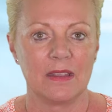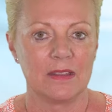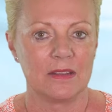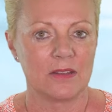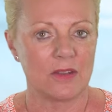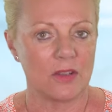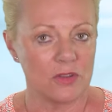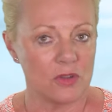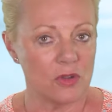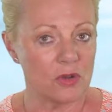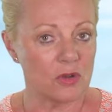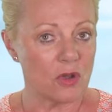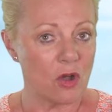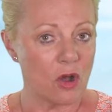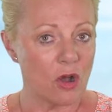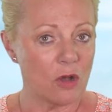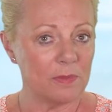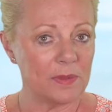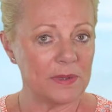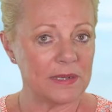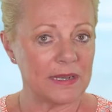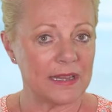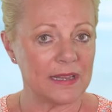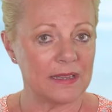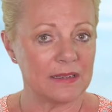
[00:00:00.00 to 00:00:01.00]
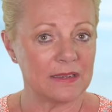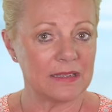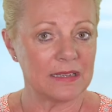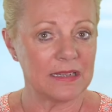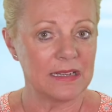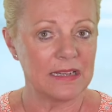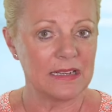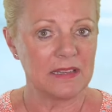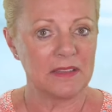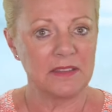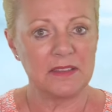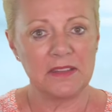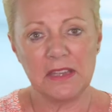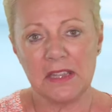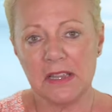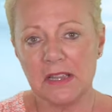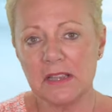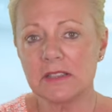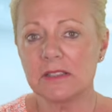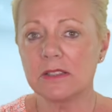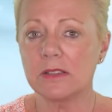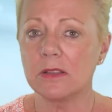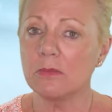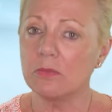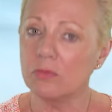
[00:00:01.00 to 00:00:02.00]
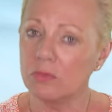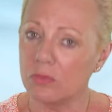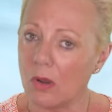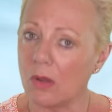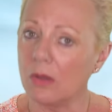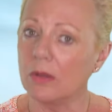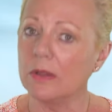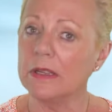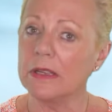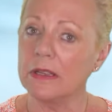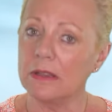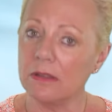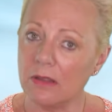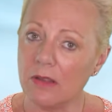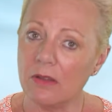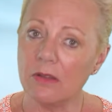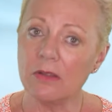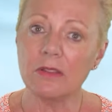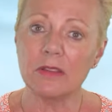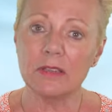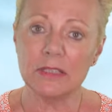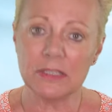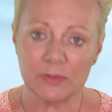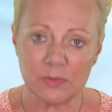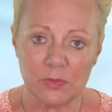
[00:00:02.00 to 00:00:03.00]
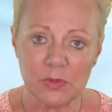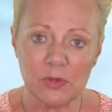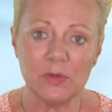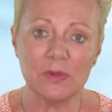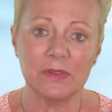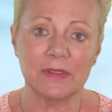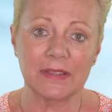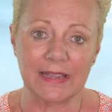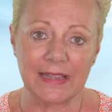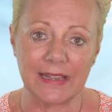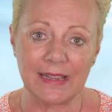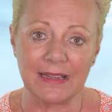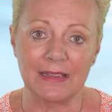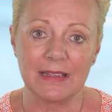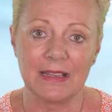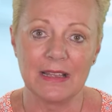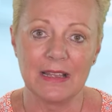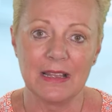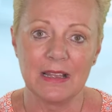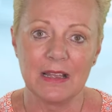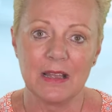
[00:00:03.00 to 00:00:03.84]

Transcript: Now, you're competent and things look rolling along smoothly,